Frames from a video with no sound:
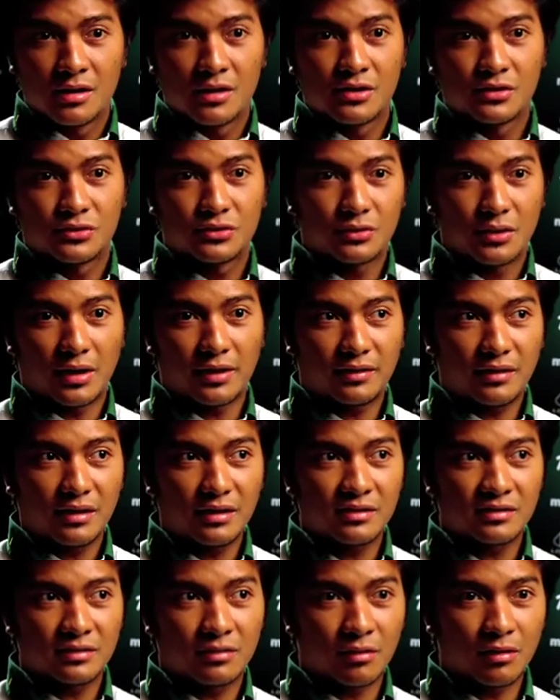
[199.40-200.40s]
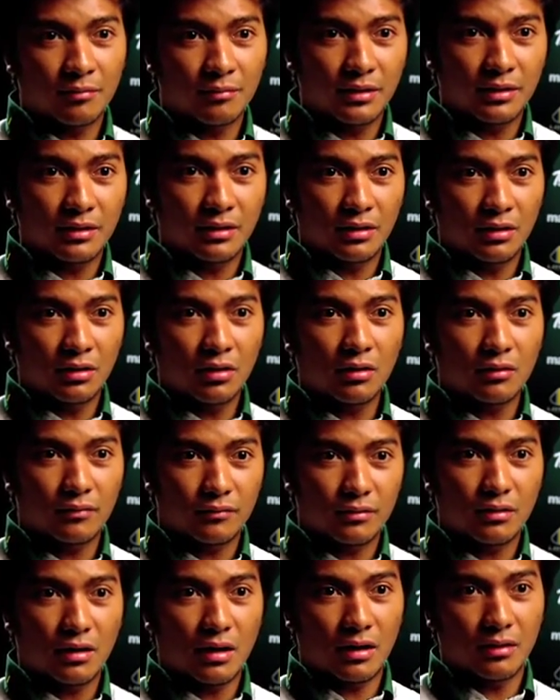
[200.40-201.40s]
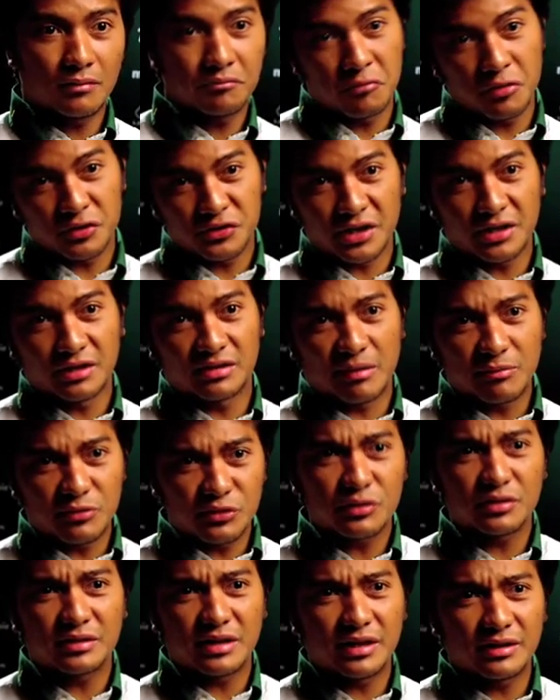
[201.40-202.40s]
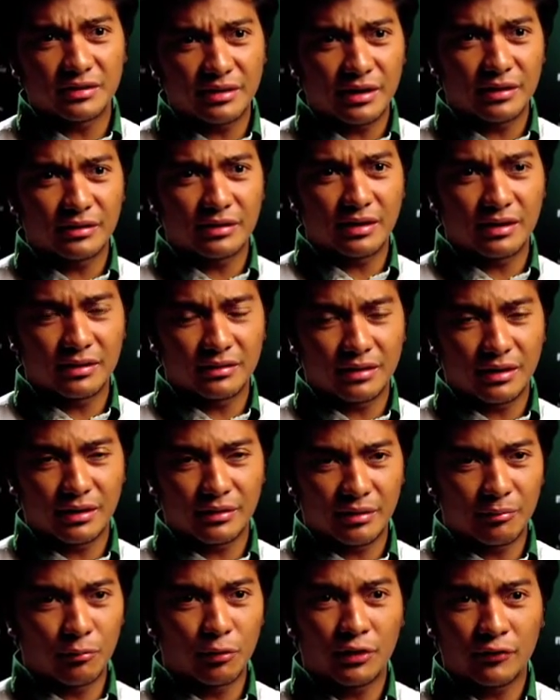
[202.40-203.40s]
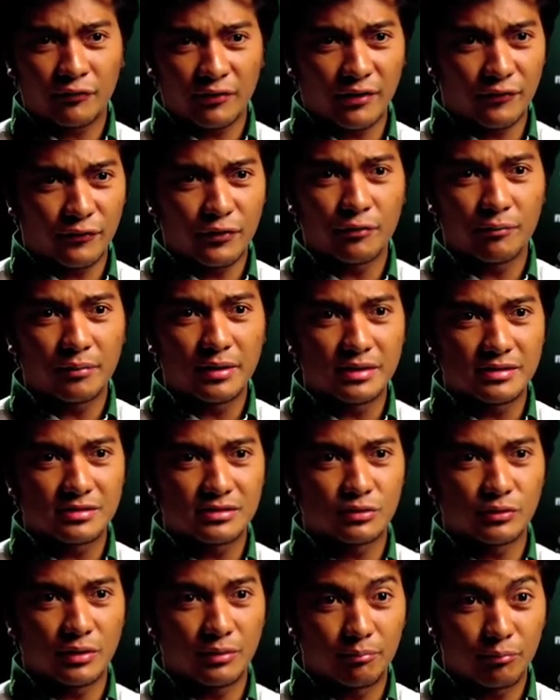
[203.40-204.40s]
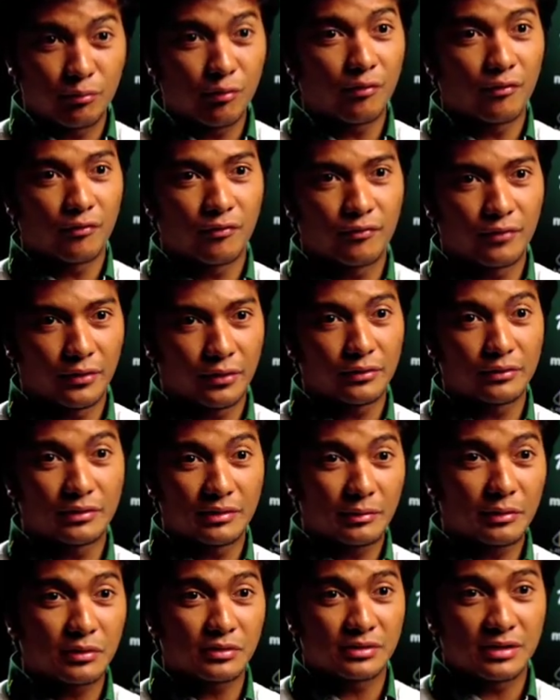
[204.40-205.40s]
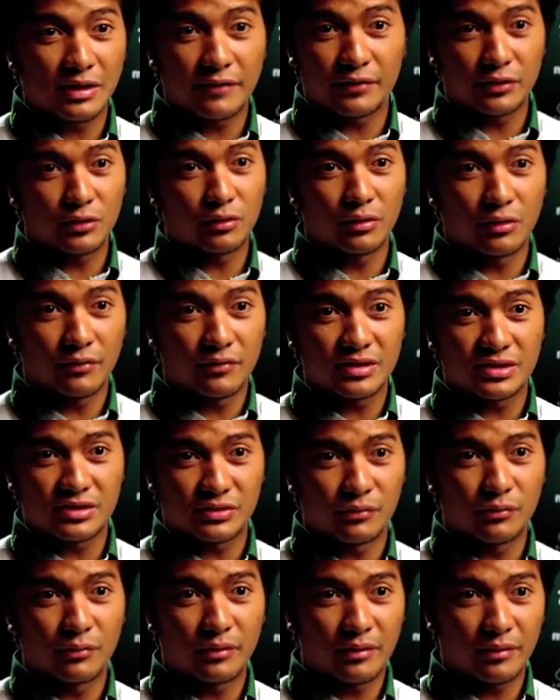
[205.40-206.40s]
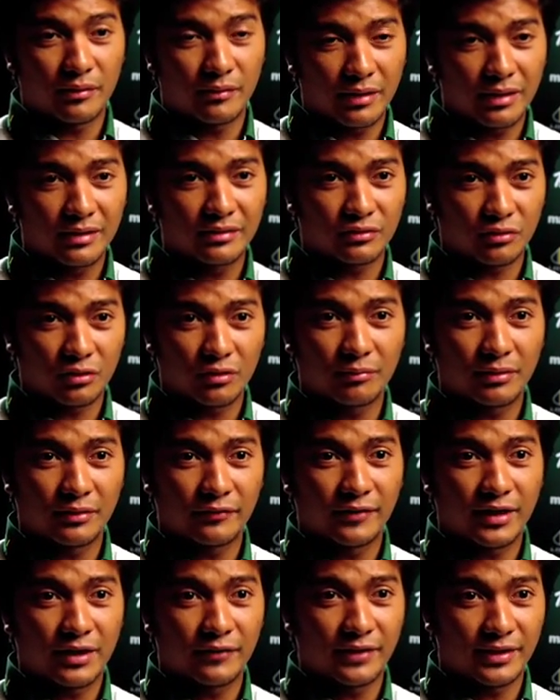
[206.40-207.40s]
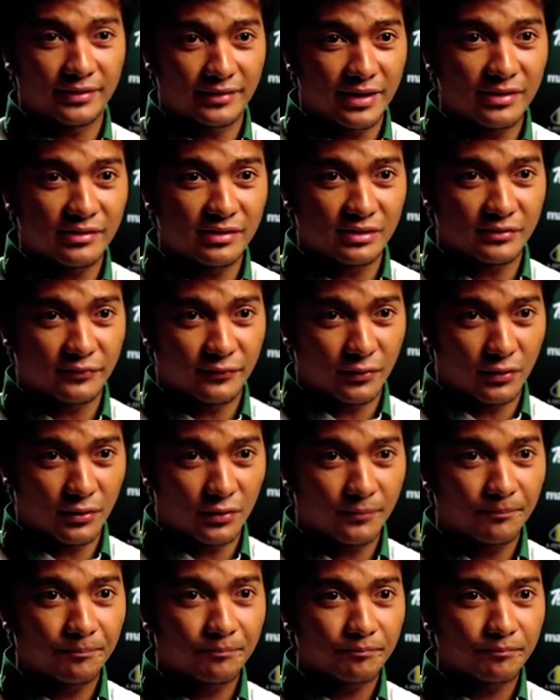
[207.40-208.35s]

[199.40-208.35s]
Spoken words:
So I think it's going to be a lot more challenge. I'm sure they modified a few bits to improve, you know, because you never know if it's rain, it's going to be very, very dangerous for